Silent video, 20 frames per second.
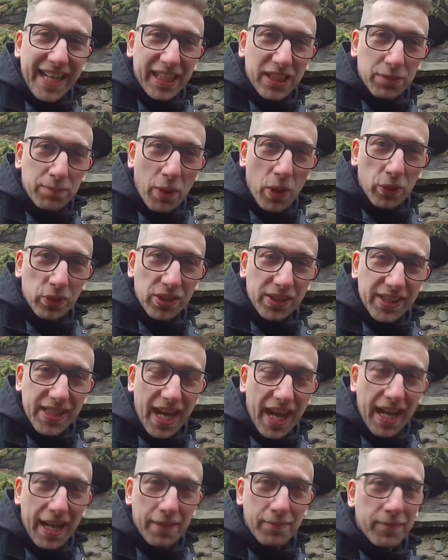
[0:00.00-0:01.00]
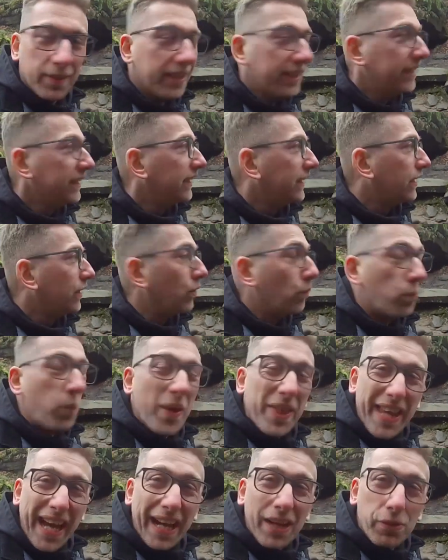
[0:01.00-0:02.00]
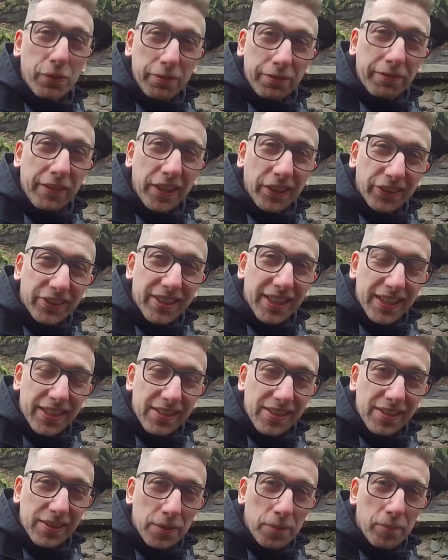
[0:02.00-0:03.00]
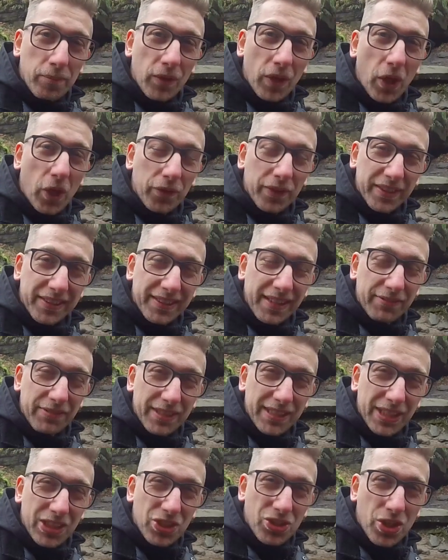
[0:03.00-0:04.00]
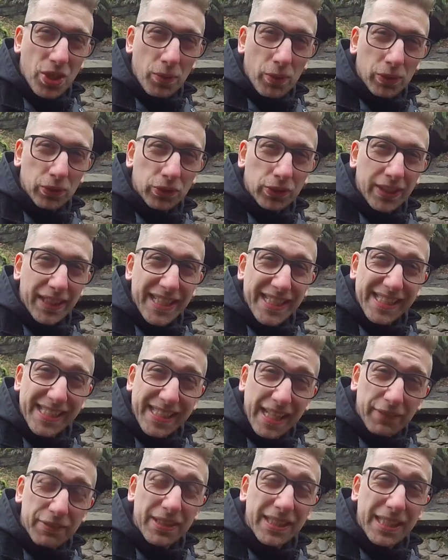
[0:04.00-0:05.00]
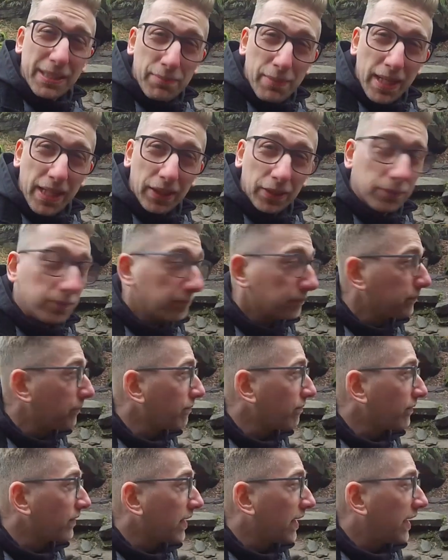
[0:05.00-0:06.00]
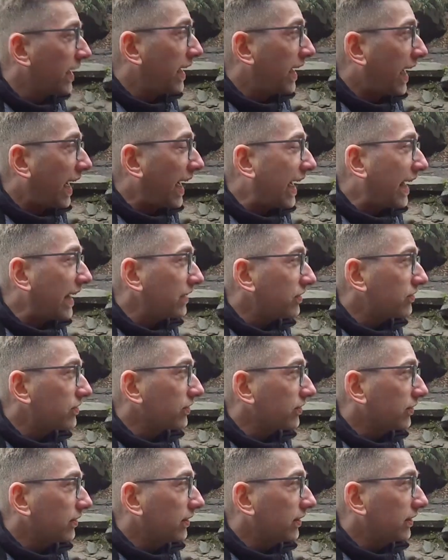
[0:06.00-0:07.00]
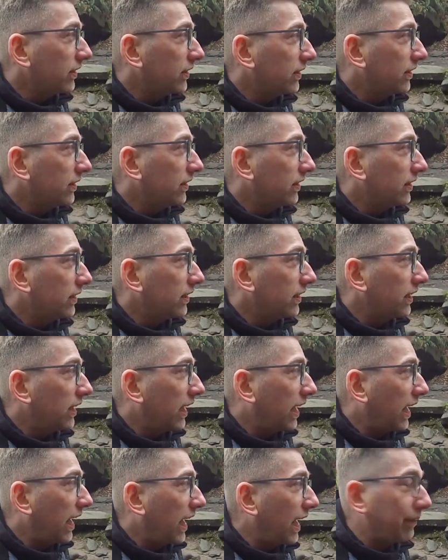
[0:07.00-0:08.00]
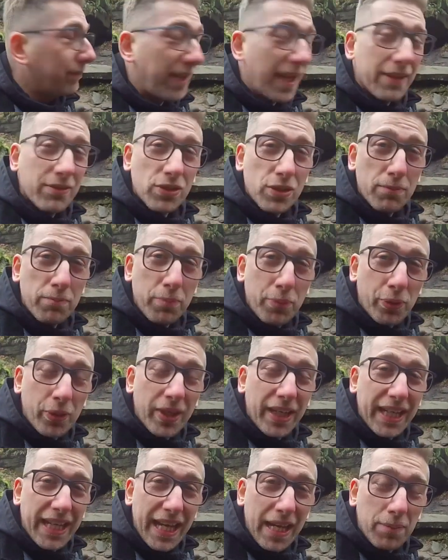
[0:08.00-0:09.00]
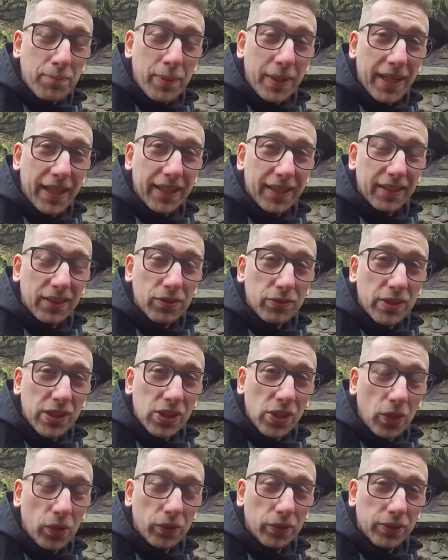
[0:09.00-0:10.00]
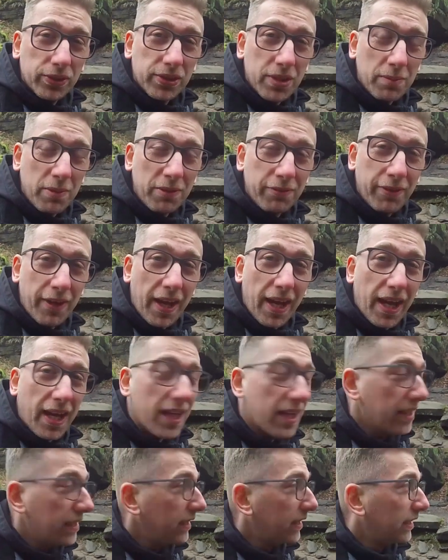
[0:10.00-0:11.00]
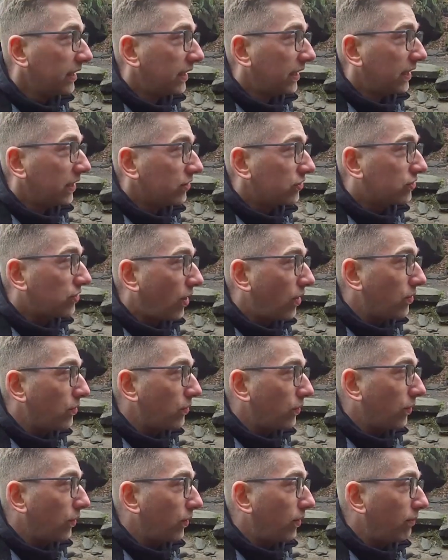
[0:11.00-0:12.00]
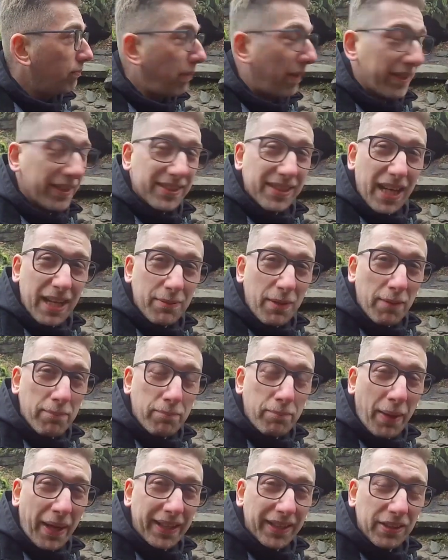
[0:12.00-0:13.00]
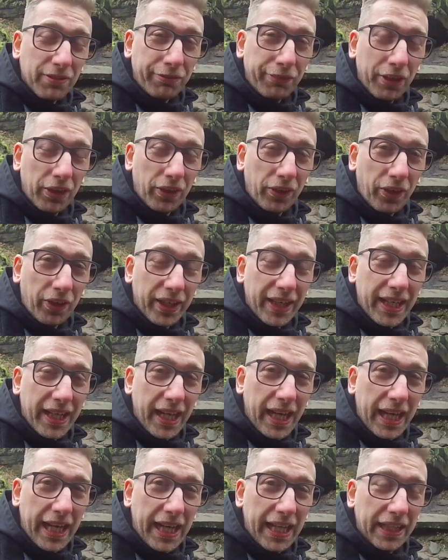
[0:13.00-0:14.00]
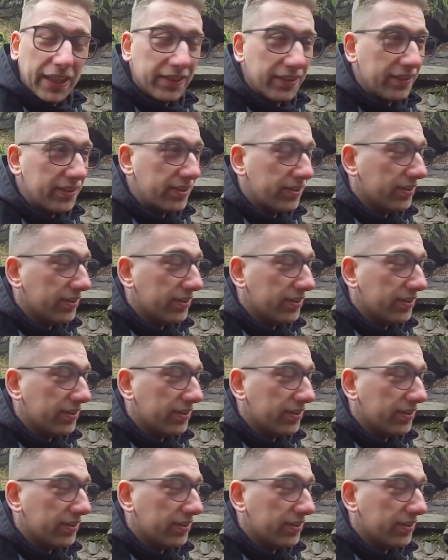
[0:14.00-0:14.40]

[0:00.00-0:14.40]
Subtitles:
exposure time without filters on the 70 to 200 at 70mm, and I'm getting some pretty epic results, to be fair. So by the time I've banged a filter on it and